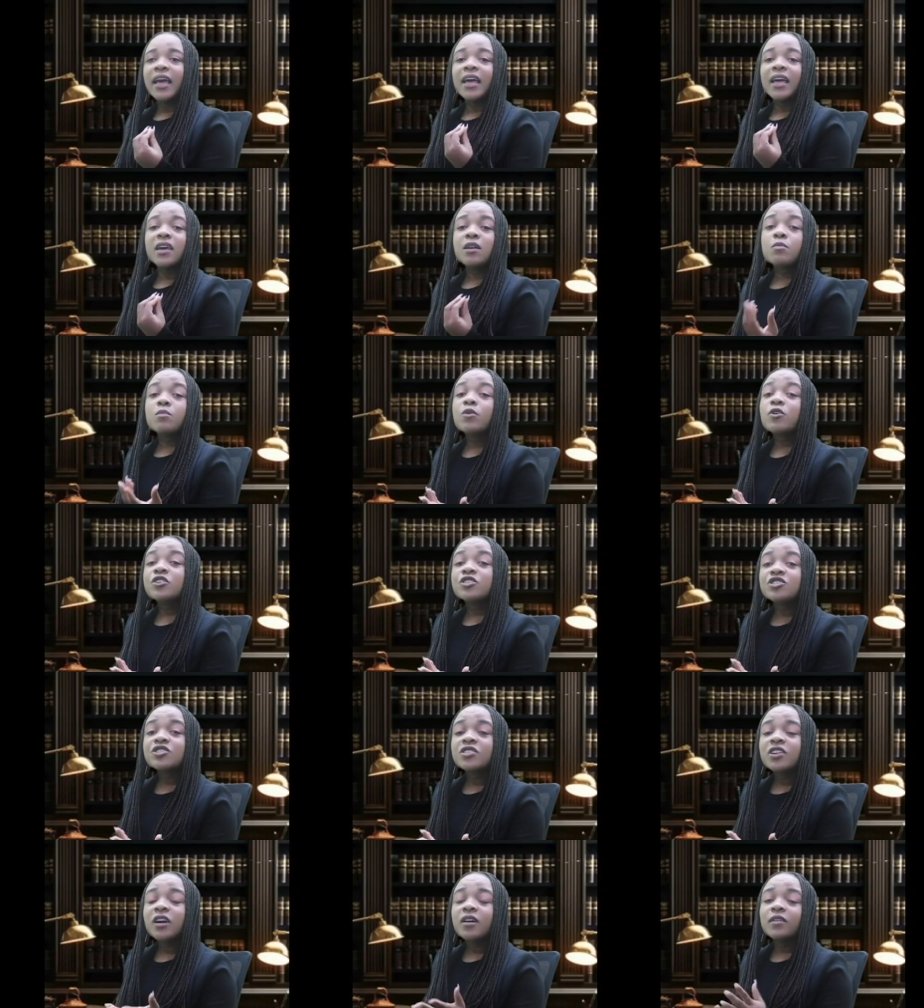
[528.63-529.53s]

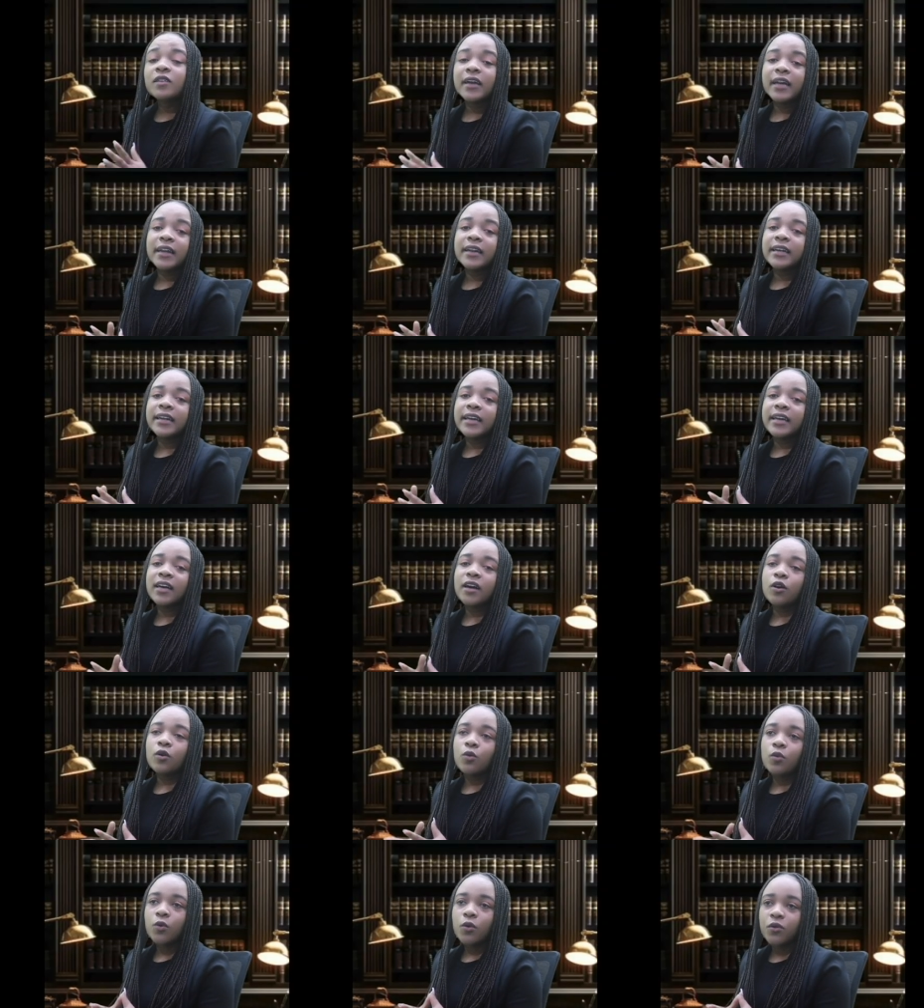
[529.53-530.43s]
Emotional and
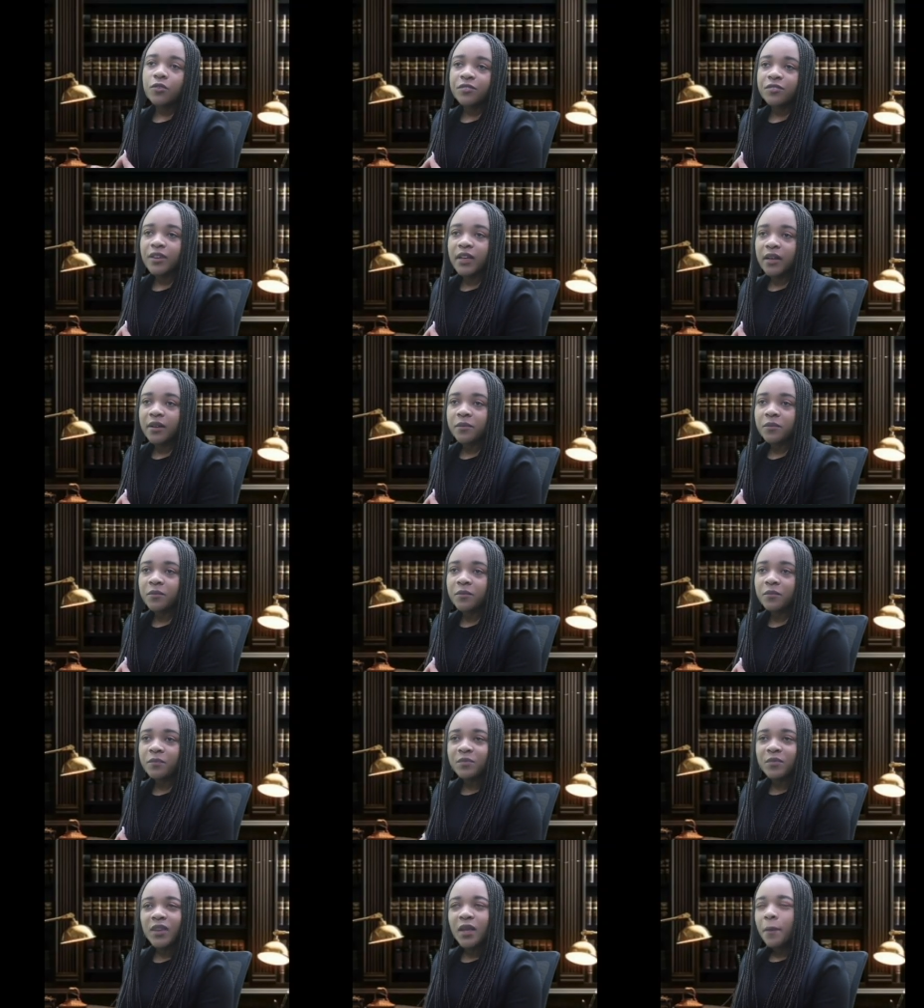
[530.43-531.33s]
legal warfare,
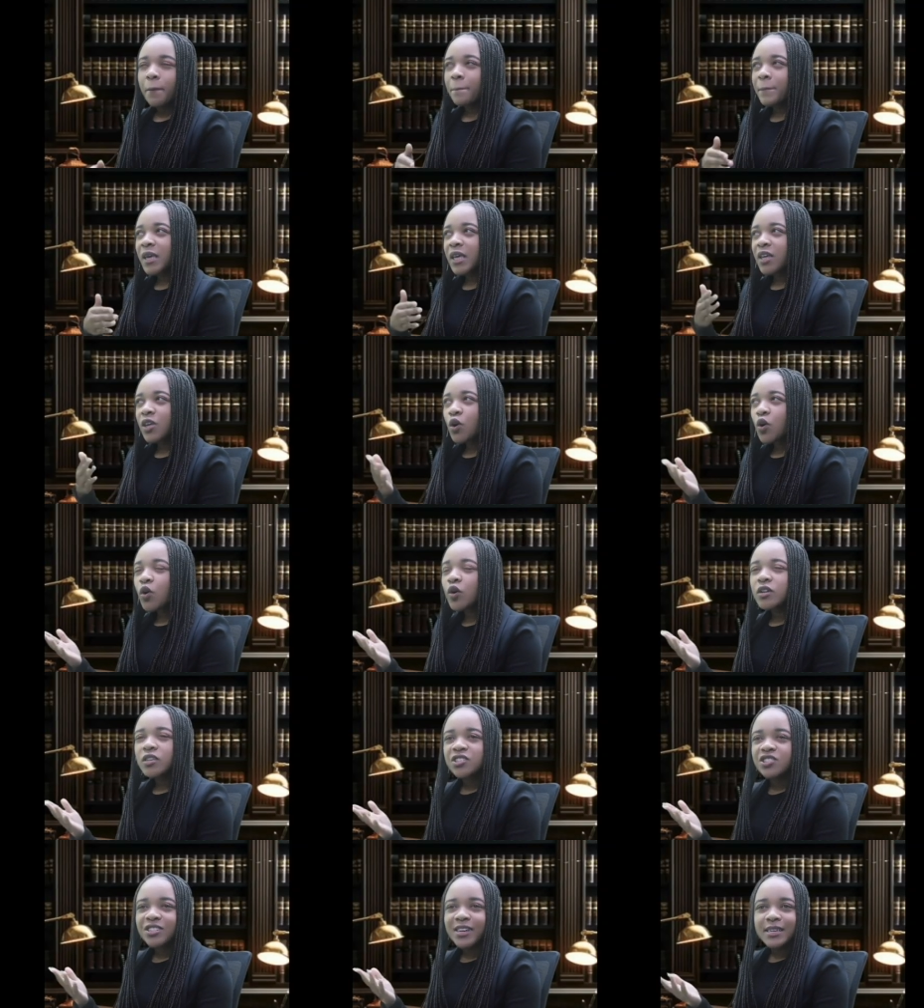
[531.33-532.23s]

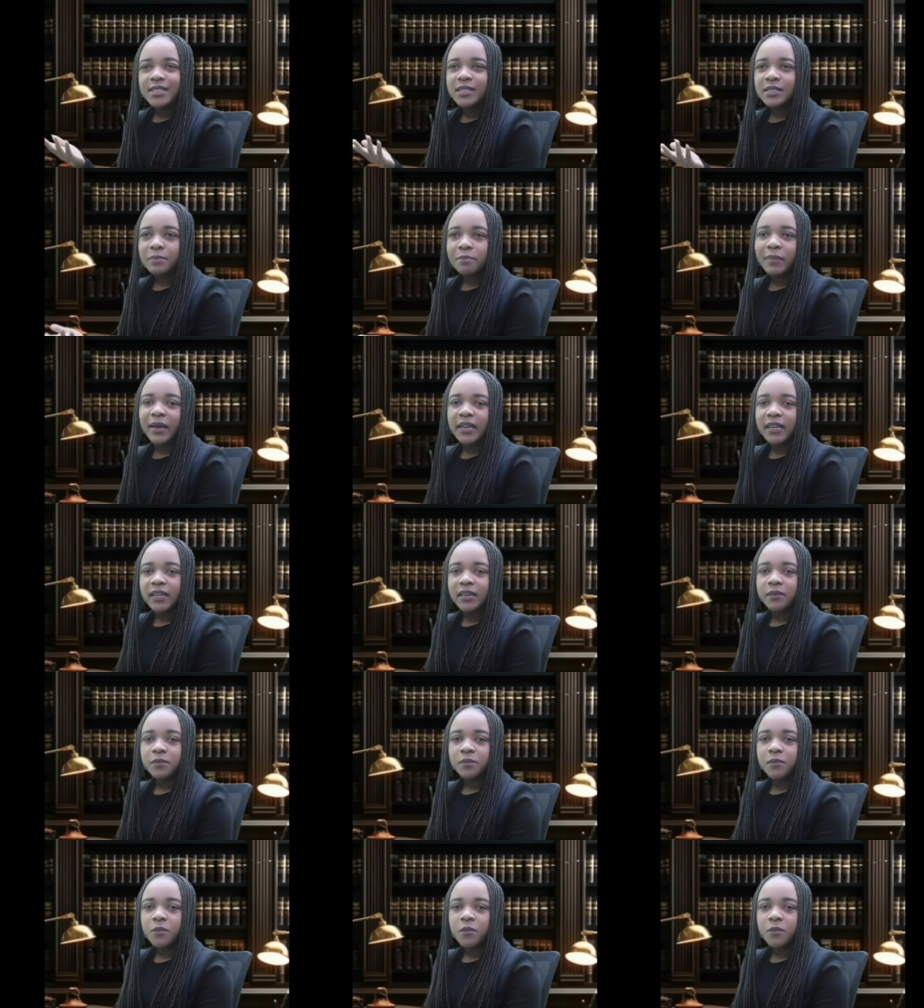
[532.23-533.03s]
beyond just money.